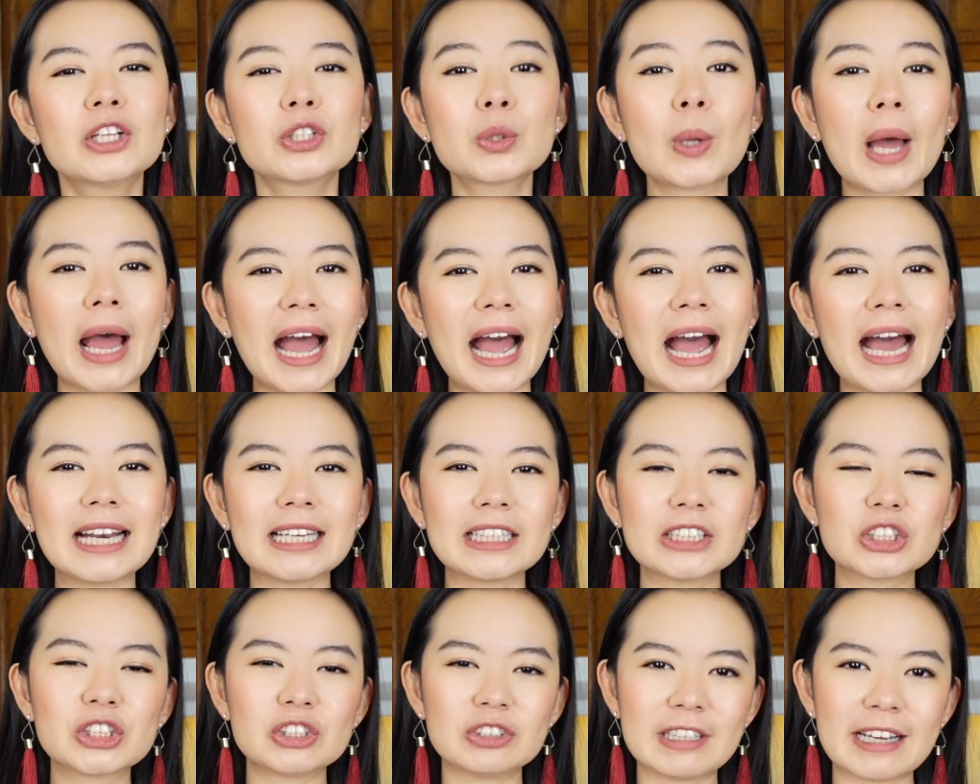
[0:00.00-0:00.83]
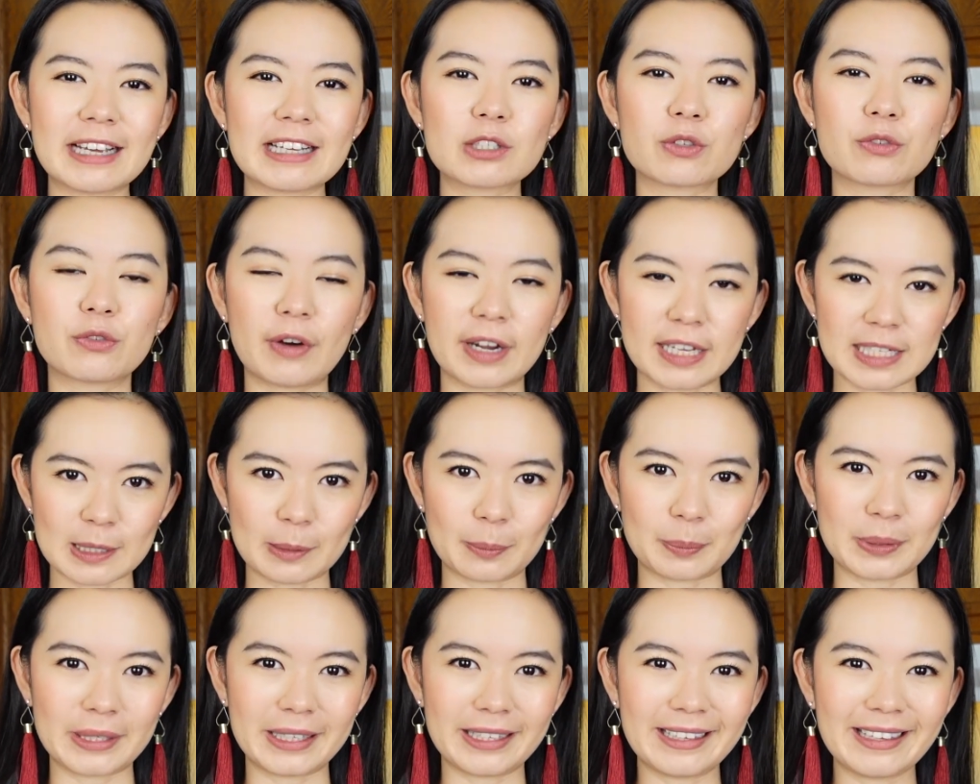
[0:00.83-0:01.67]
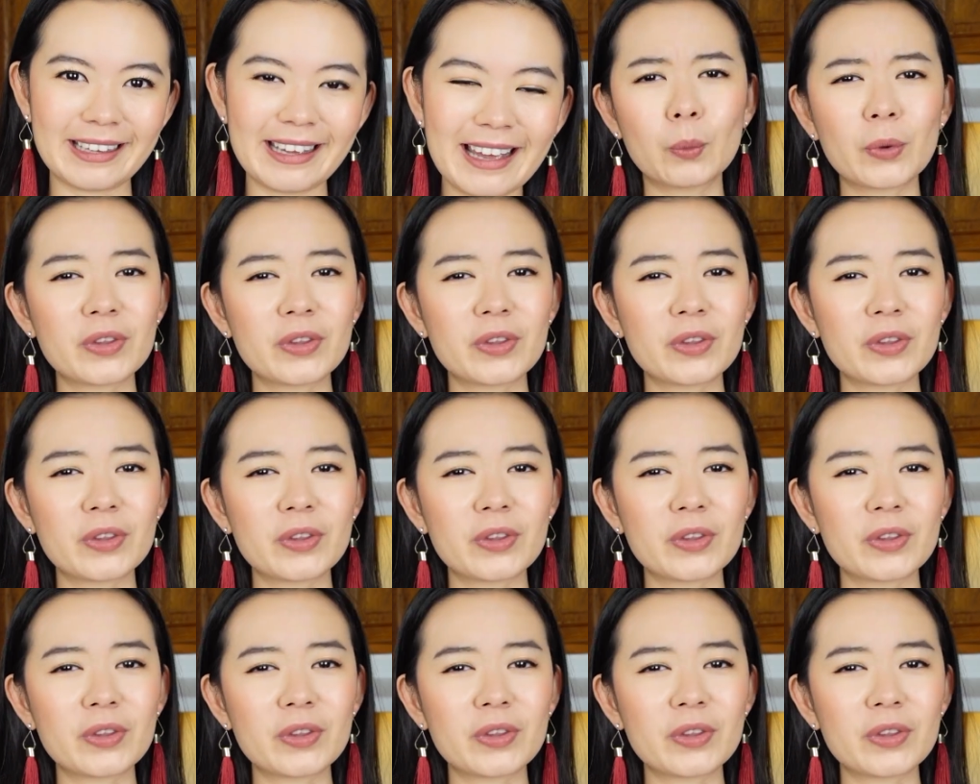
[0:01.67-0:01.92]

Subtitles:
to add in today's recipe.